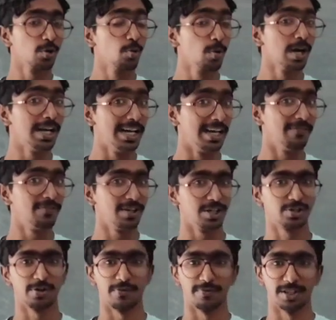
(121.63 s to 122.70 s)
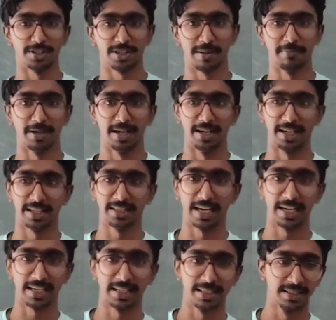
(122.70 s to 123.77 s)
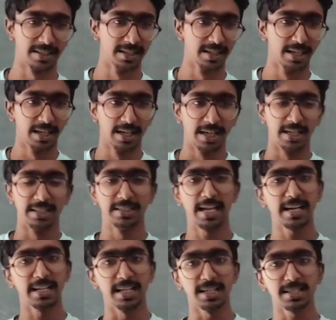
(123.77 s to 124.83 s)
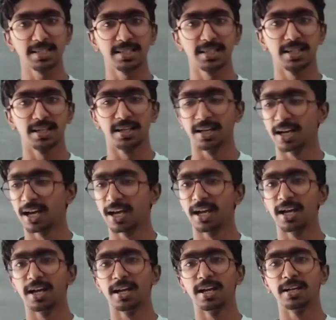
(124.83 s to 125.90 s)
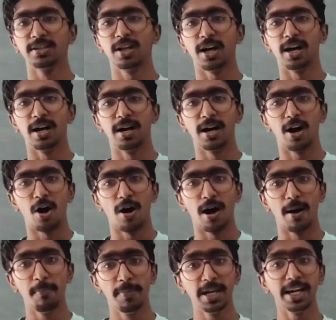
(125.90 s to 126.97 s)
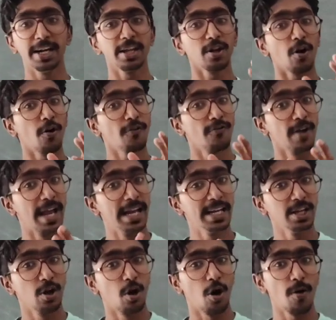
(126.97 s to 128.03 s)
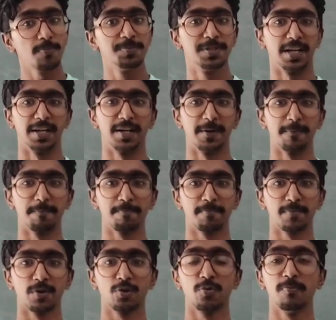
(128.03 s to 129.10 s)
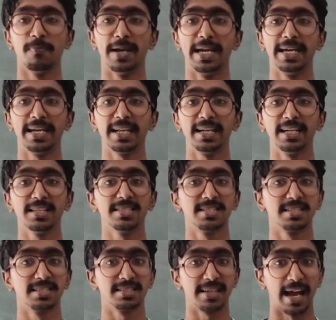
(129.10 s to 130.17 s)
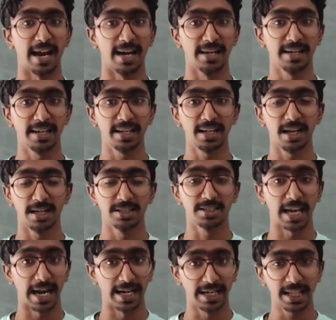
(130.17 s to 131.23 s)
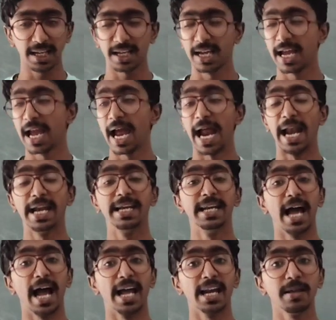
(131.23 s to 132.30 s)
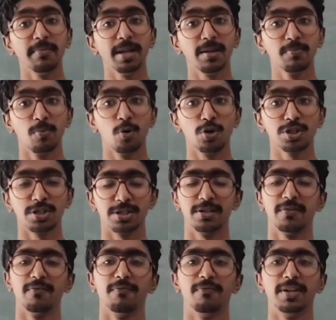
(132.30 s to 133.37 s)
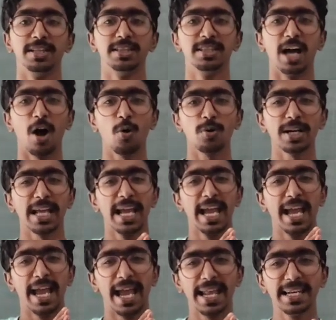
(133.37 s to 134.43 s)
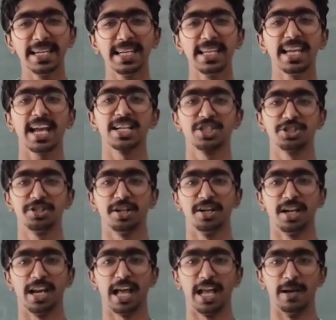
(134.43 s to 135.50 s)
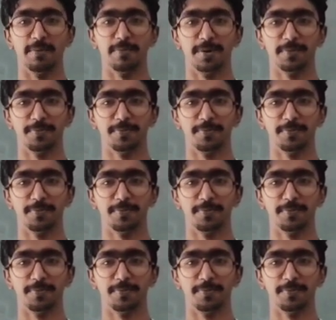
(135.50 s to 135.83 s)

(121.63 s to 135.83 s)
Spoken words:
a Google definition of stability, that is the ability of any object to maintain its static and dynamic motion without any external help.